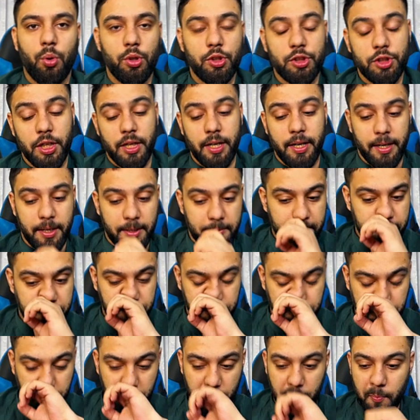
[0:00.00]
journey.
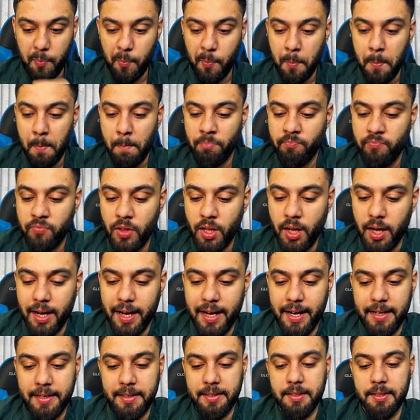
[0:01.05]

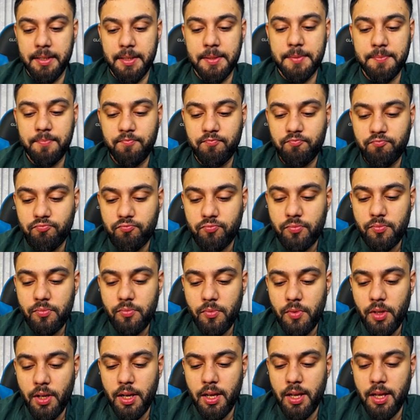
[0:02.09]
And
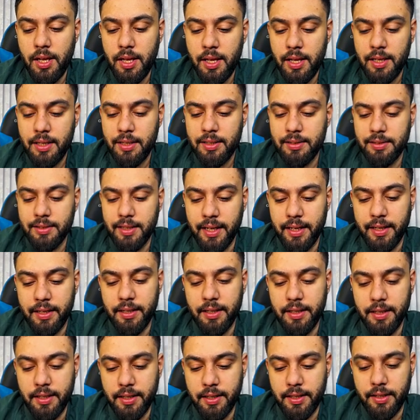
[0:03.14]

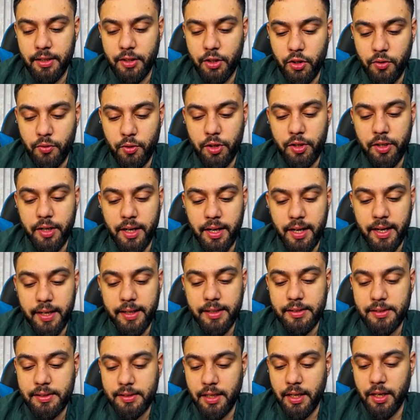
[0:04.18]
then you would
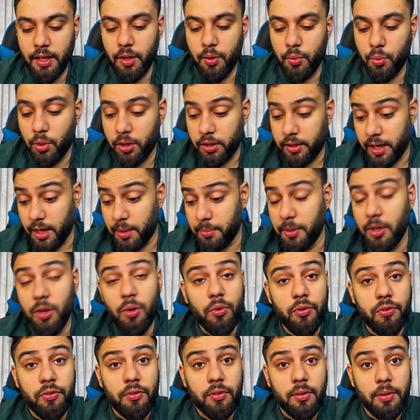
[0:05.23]
realize what can be
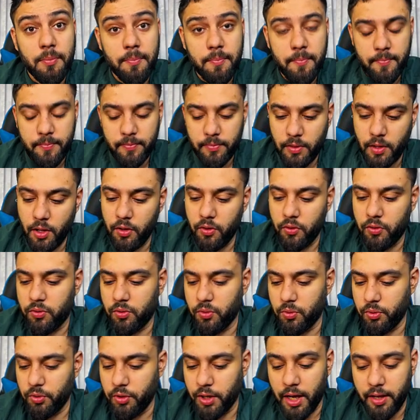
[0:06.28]
used.
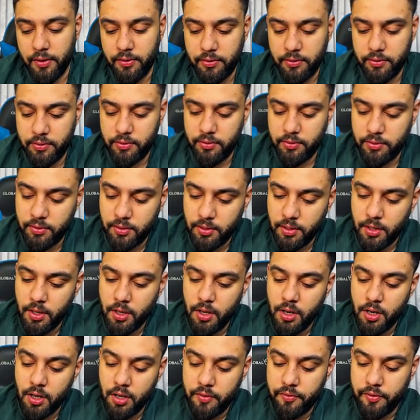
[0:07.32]
So yes,
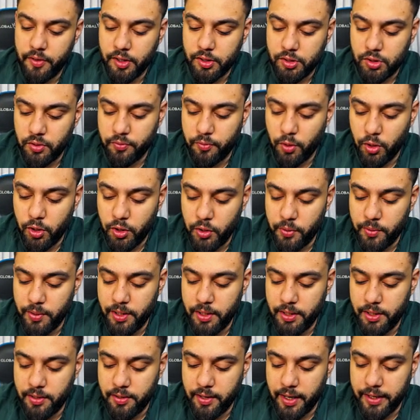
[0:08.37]
first of all, you
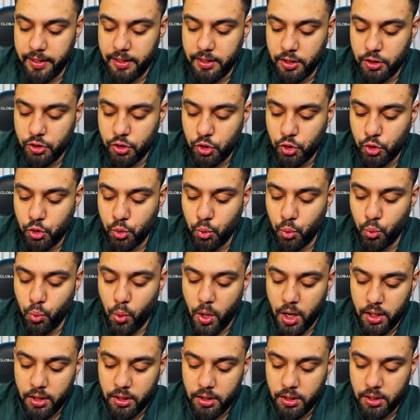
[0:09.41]
will write
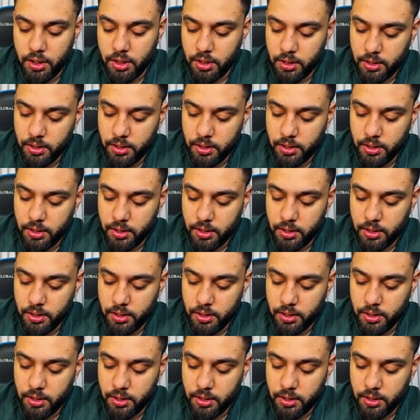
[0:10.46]
SUVAT.